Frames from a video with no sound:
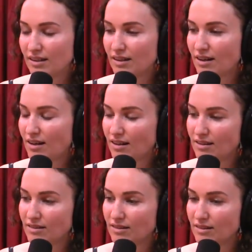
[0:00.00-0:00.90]
uh,
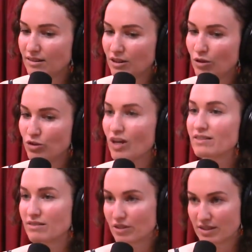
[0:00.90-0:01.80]
you know,
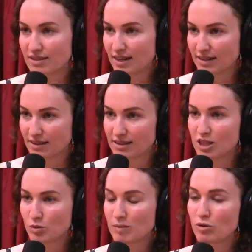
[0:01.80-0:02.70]
Johnson versus Texas, the
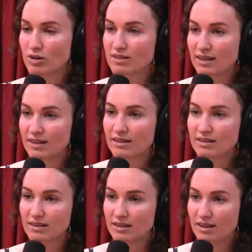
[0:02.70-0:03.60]
Supreme Court said
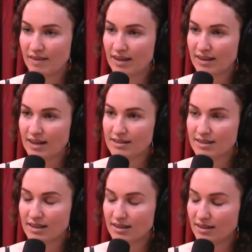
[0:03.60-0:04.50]
in that case
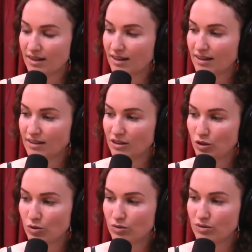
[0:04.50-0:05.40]
that uh,
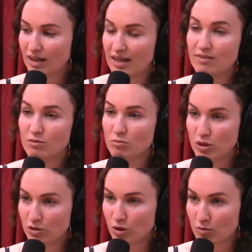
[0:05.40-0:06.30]
you can even,
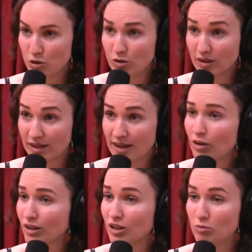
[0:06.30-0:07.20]
you can mutilate, not
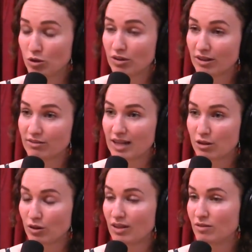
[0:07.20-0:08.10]
only can you mutilate a flag,
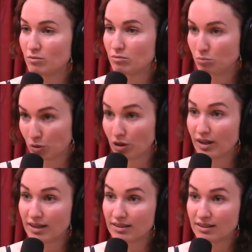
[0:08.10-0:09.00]
you can even burn
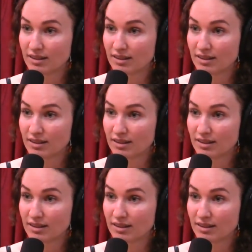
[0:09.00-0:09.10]
it.